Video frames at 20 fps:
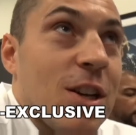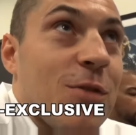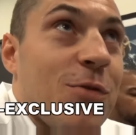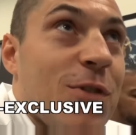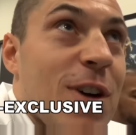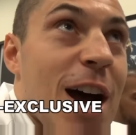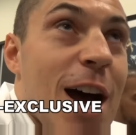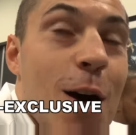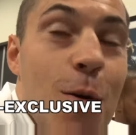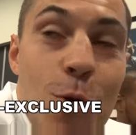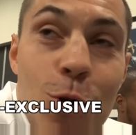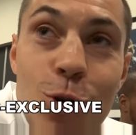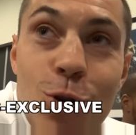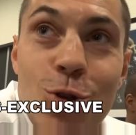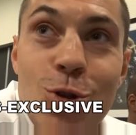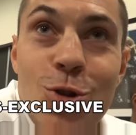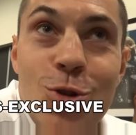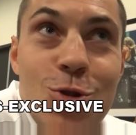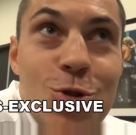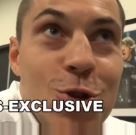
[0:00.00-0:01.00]
a fight I would,
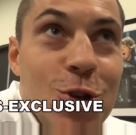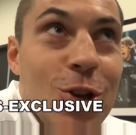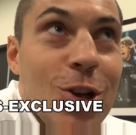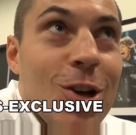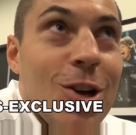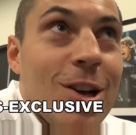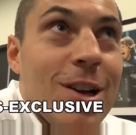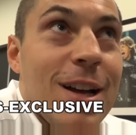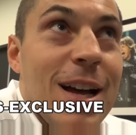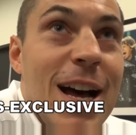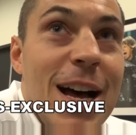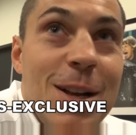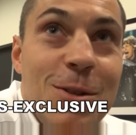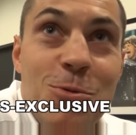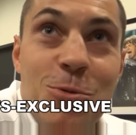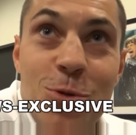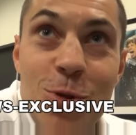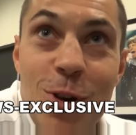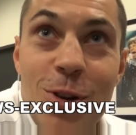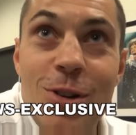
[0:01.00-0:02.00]
you know,
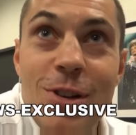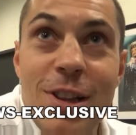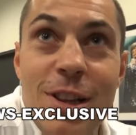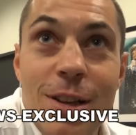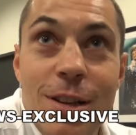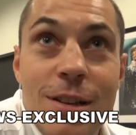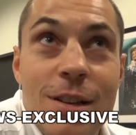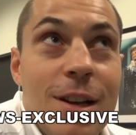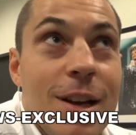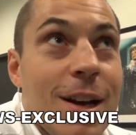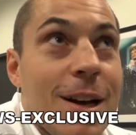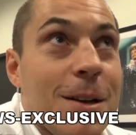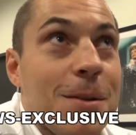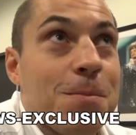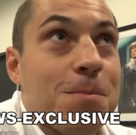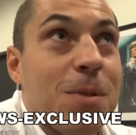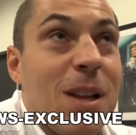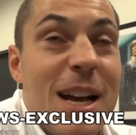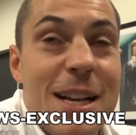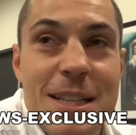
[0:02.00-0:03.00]
I'd really
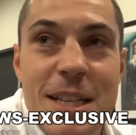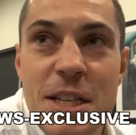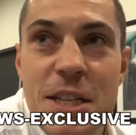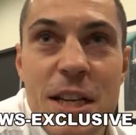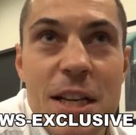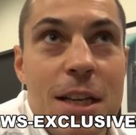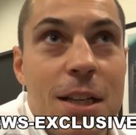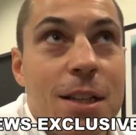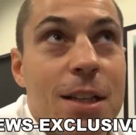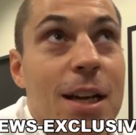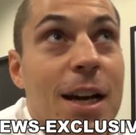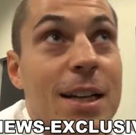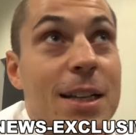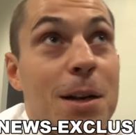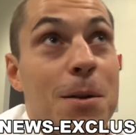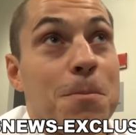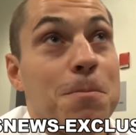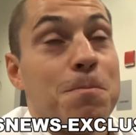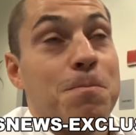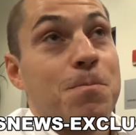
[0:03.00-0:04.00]
uh, like to see, and, and,
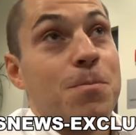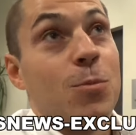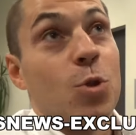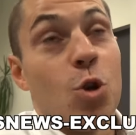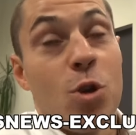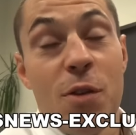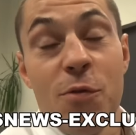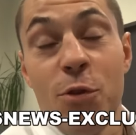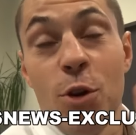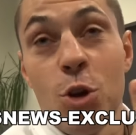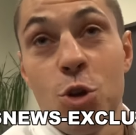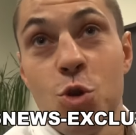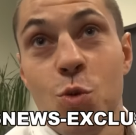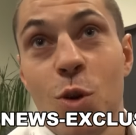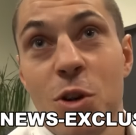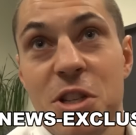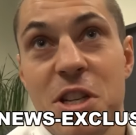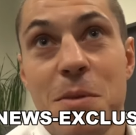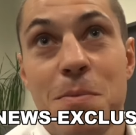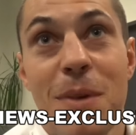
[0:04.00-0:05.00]
I'm looking forward to
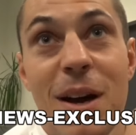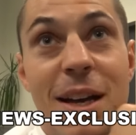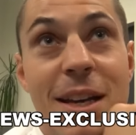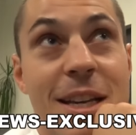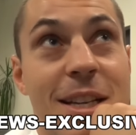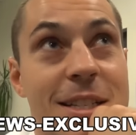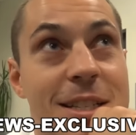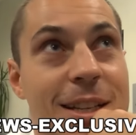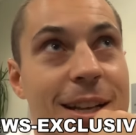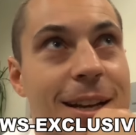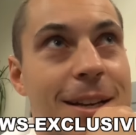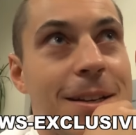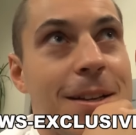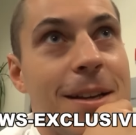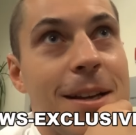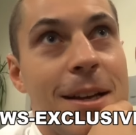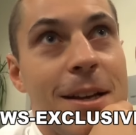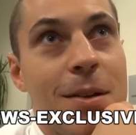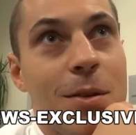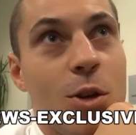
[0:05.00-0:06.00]
watching Mikey tonight
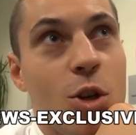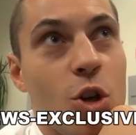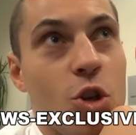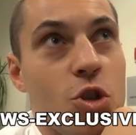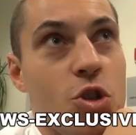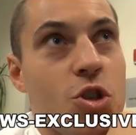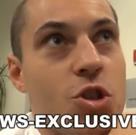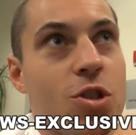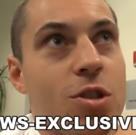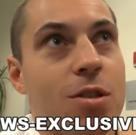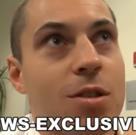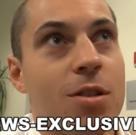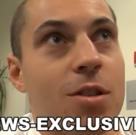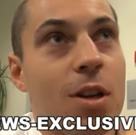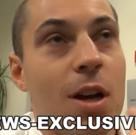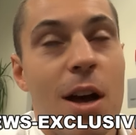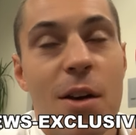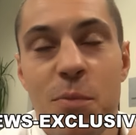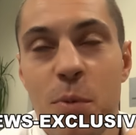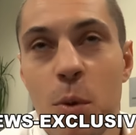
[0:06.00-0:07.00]
because
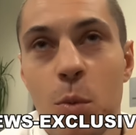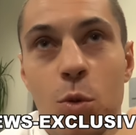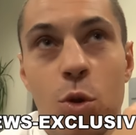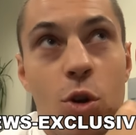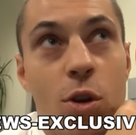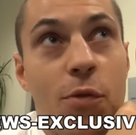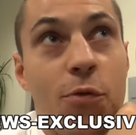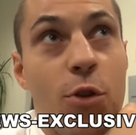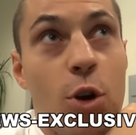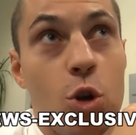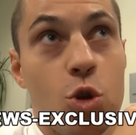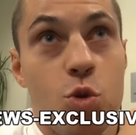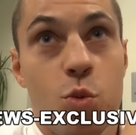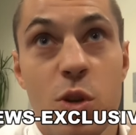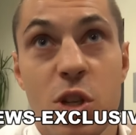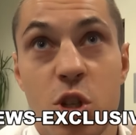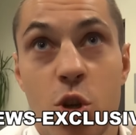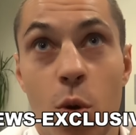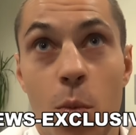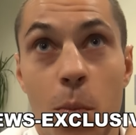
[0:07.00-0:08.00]
I've been looking forward to
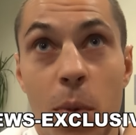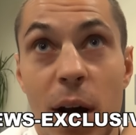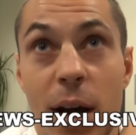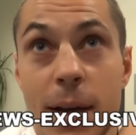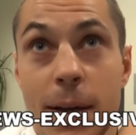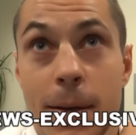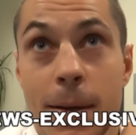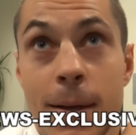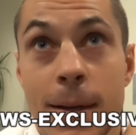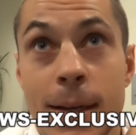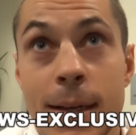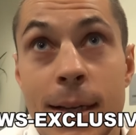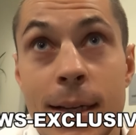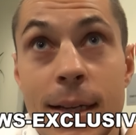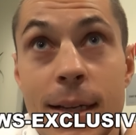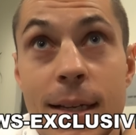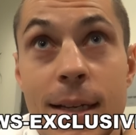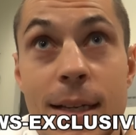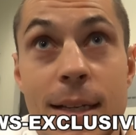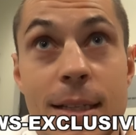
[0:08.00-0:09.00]
his comeback.
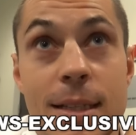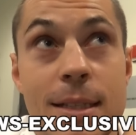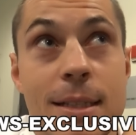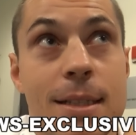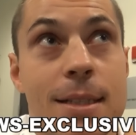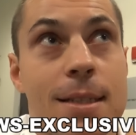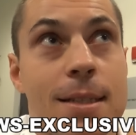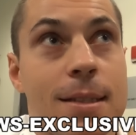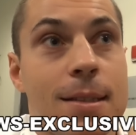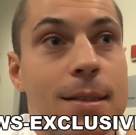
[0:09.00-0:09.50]
He's